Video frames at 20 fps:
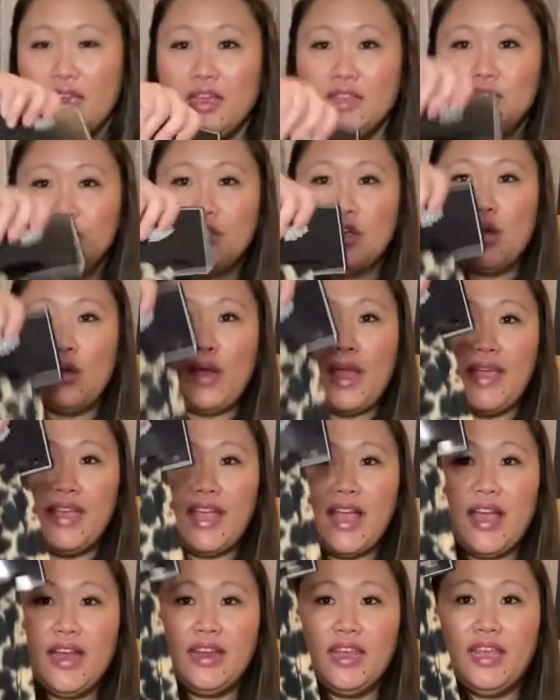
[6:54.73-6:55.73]
So I
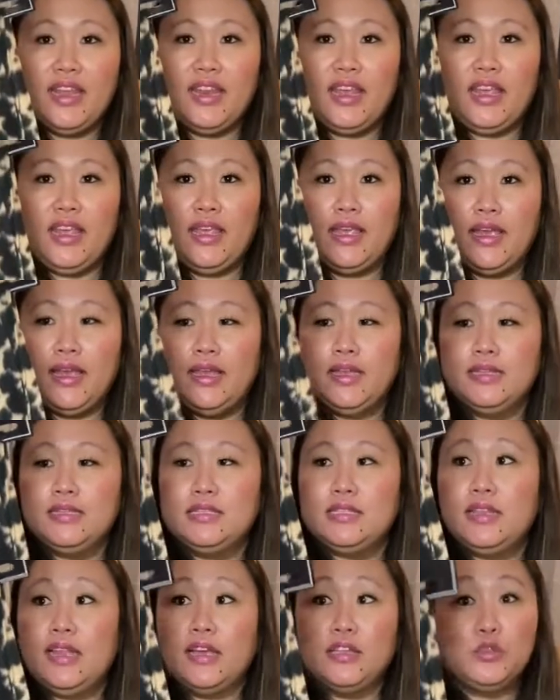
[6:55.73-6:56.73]
got it and
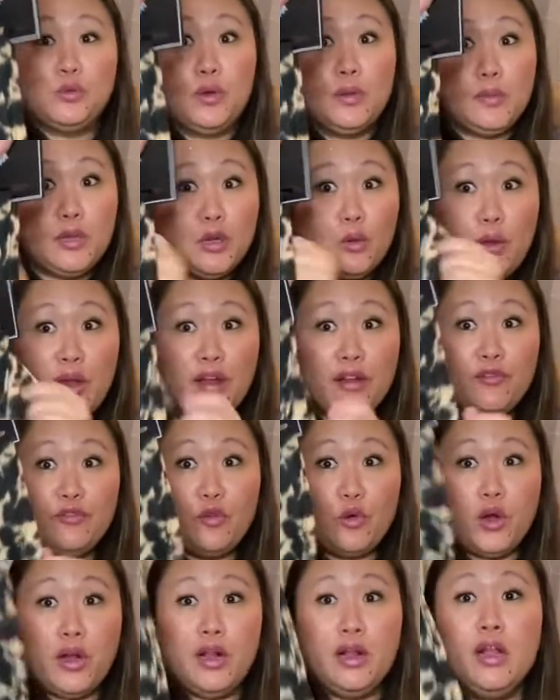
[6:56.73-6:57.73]
that's what I'm going to wear it
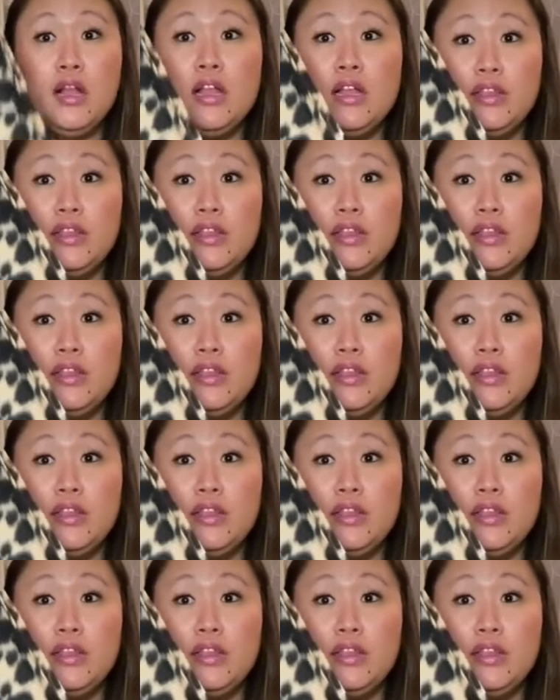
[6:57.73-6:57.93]
for.